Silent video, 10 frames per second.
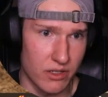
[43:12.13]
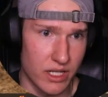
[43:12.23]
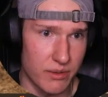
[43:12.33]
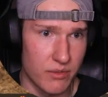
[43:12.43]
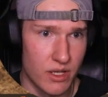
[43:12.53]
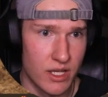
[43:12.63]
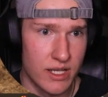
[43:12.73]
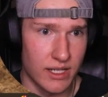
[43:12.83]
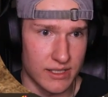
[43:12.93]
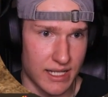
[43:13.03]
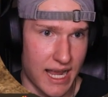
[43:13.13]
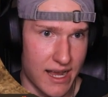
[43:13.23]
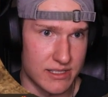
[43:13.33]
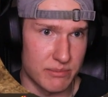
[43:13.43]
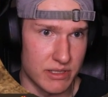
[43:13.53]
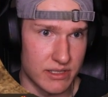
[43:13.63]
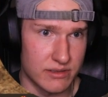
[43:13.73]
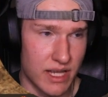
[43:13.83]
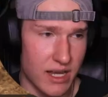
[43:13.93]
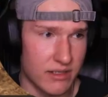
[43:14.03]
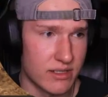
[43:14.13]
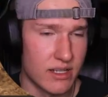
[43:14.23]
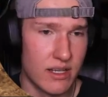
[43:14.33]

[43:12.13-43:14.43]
name because it has to be exact.